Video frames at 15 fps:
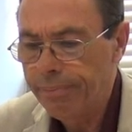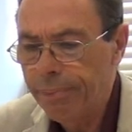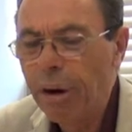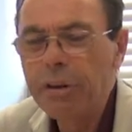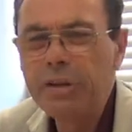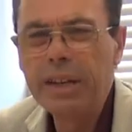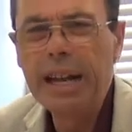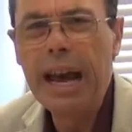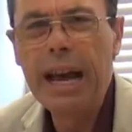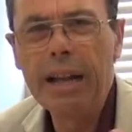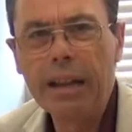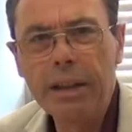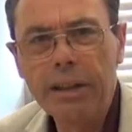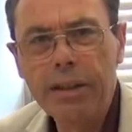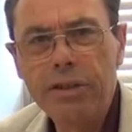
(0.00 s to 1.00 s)

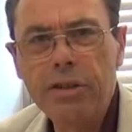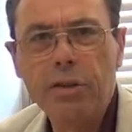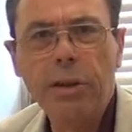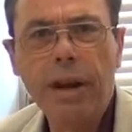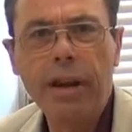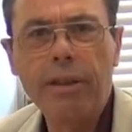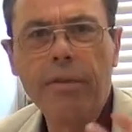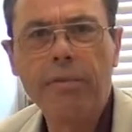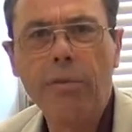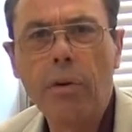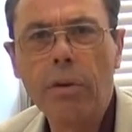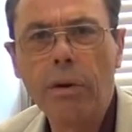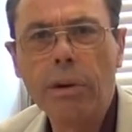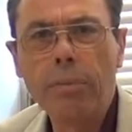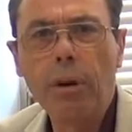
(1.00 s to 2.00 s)
personalities
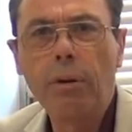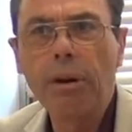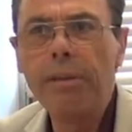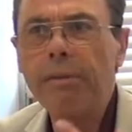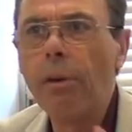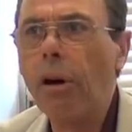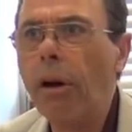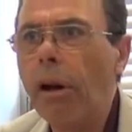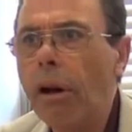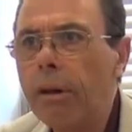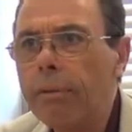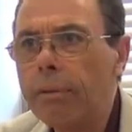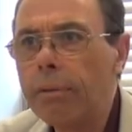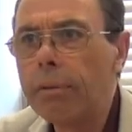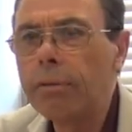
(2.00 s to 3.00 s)
transform or
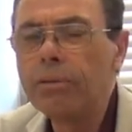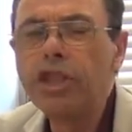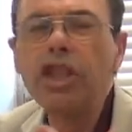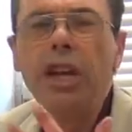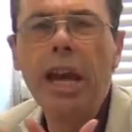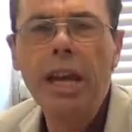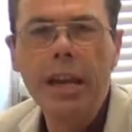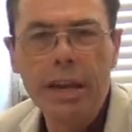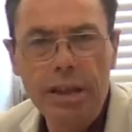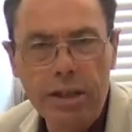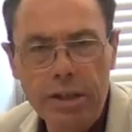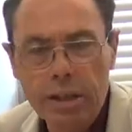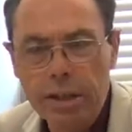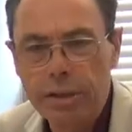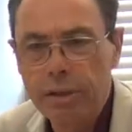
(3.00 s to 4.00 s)
evolve or
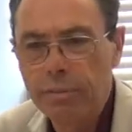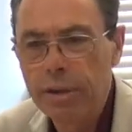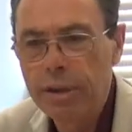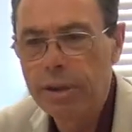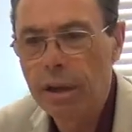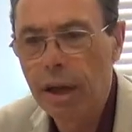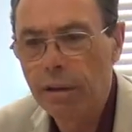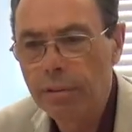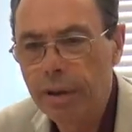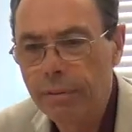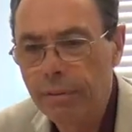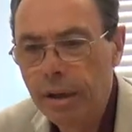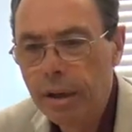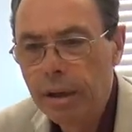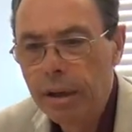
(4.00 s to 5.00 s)
change as a result
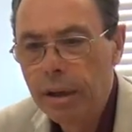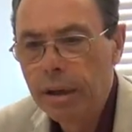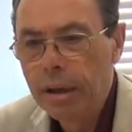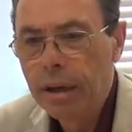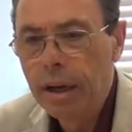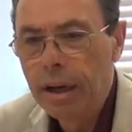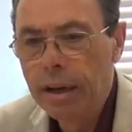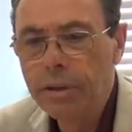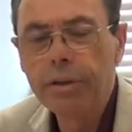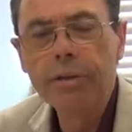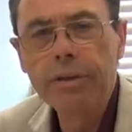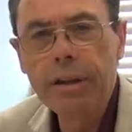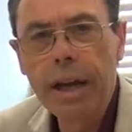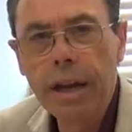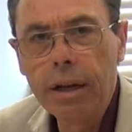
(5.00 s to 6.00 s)
of
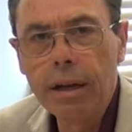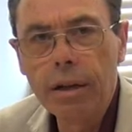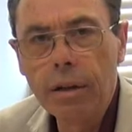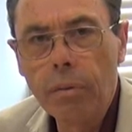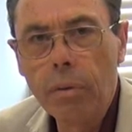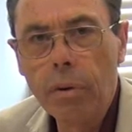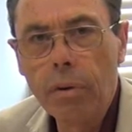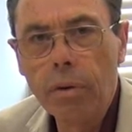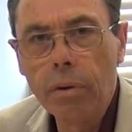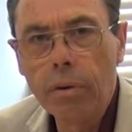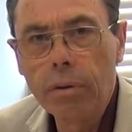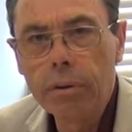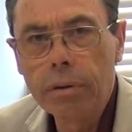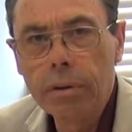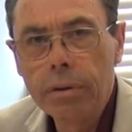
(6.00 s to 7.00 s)
understanding the
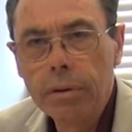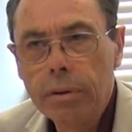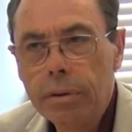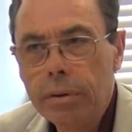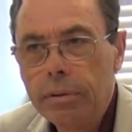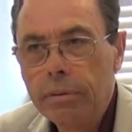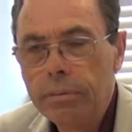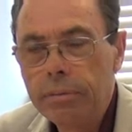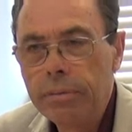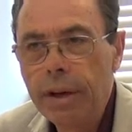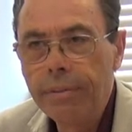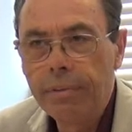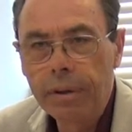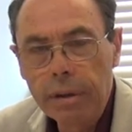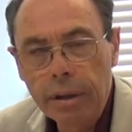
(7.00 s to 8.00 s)
world
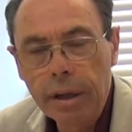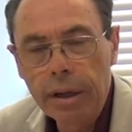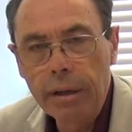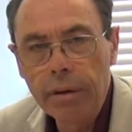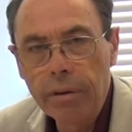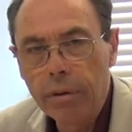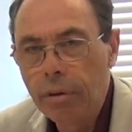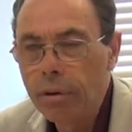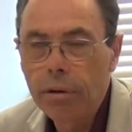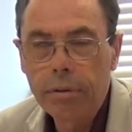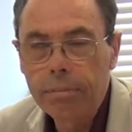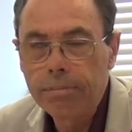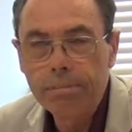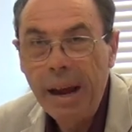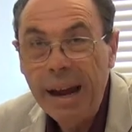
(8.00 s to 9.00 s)
differently
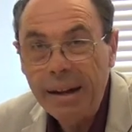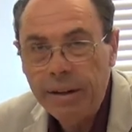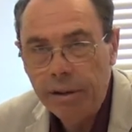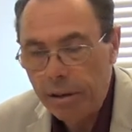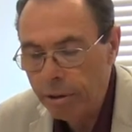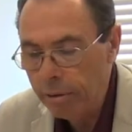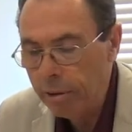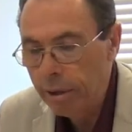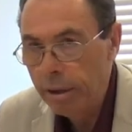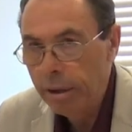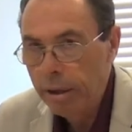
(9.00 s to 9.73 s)
or better.